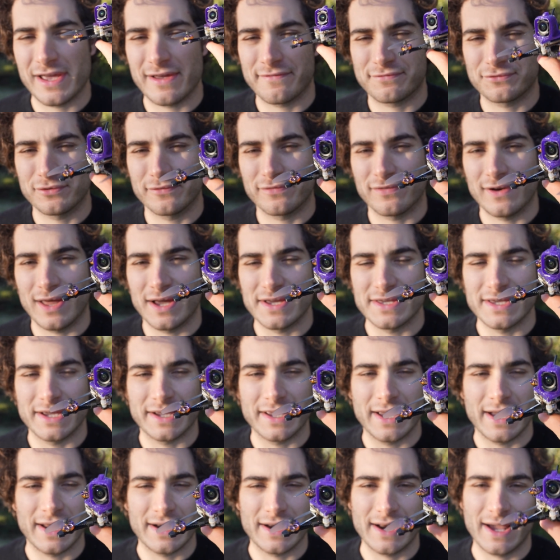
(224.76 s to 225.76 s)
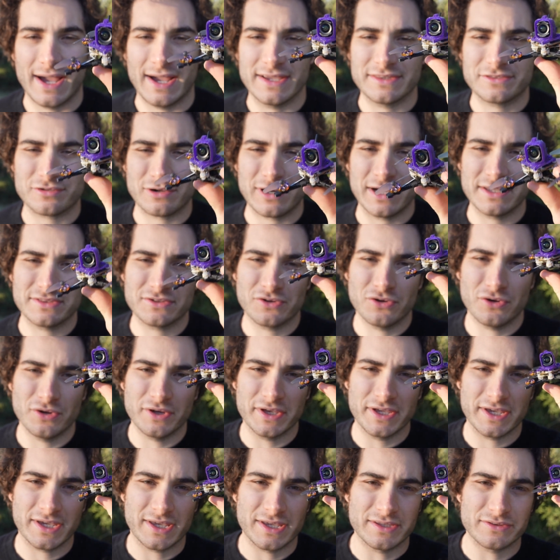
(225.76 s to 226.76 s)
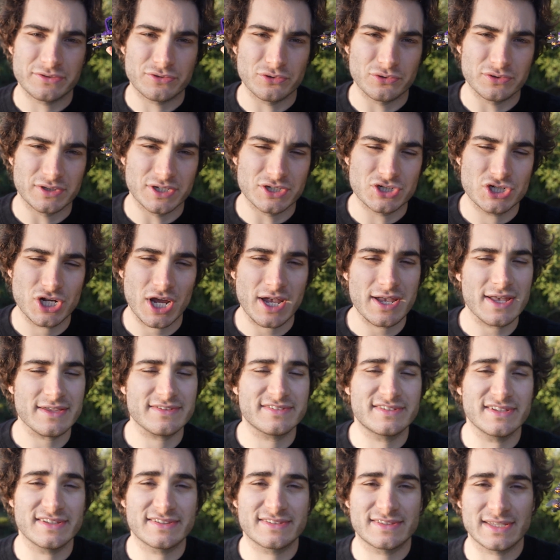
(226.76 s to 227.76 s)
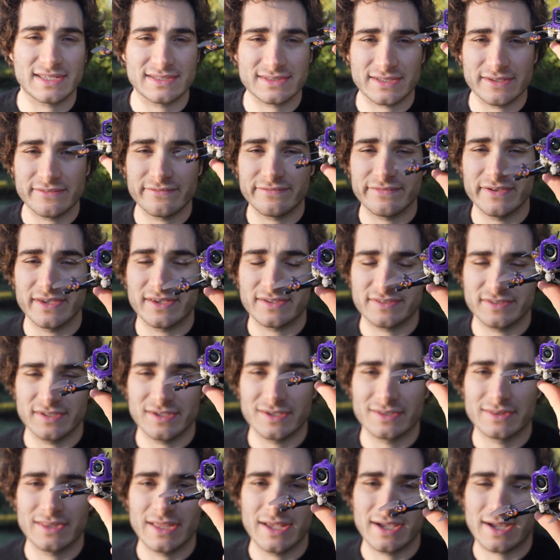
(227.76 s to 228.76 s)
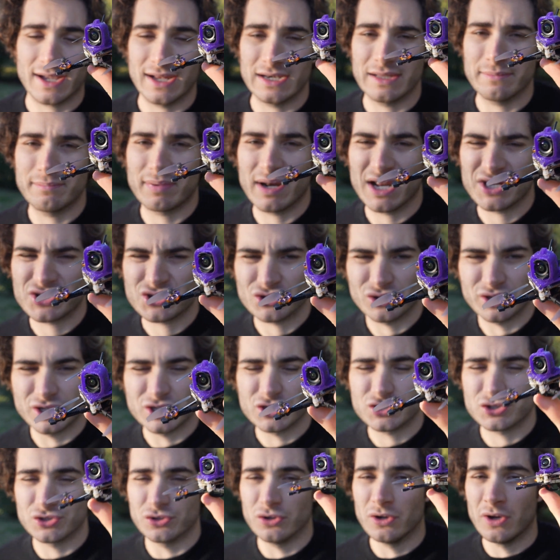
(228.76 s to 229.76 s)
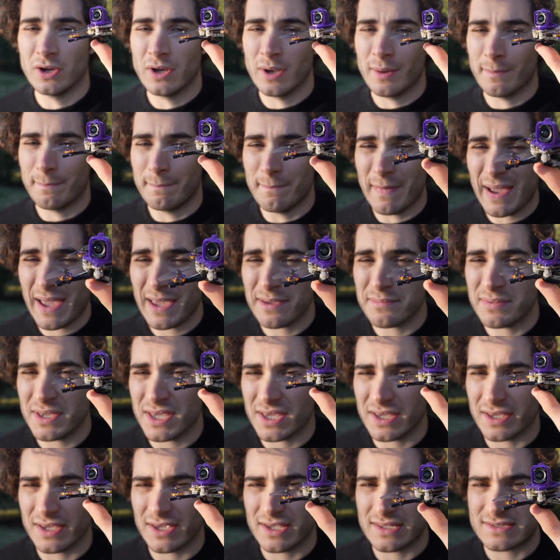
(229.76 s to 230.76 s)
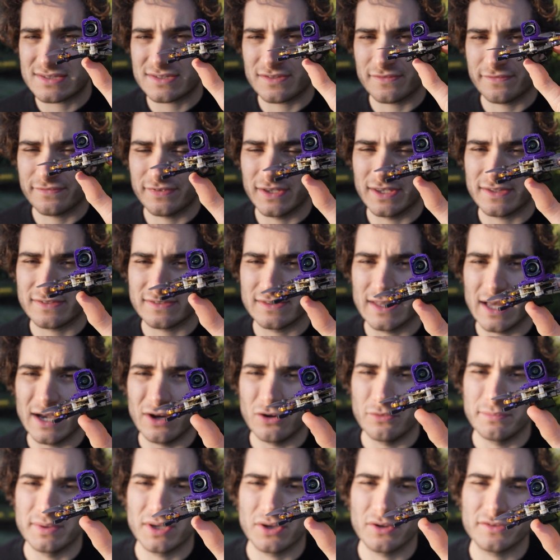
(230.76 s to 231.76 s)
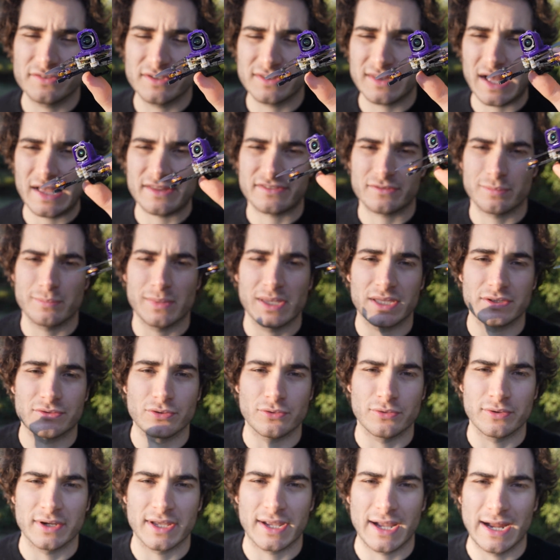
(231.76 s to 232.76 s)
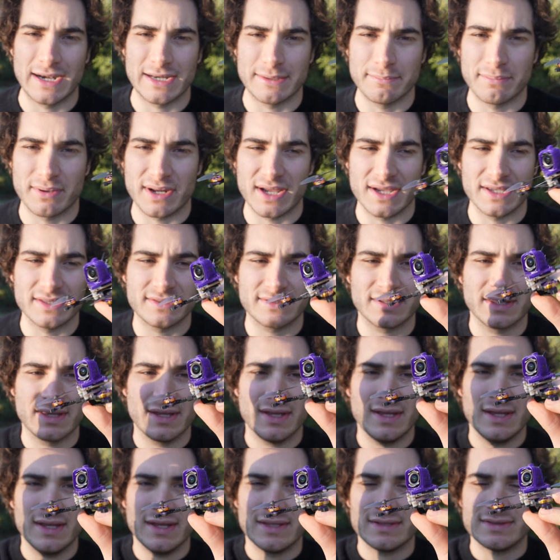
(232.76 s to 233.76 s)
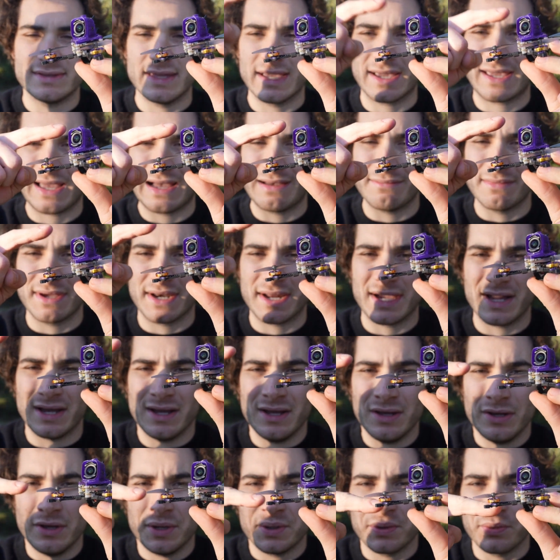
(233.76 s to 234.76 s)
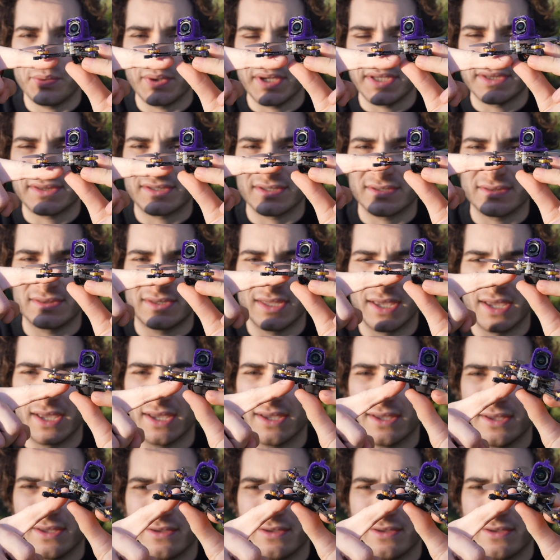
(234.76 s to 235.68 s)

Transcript: I have to fly again. I tried going into DJI Assistant and fixing the calibration issue, Maybe it's fixed now because it asked me to recalibrate the camera with the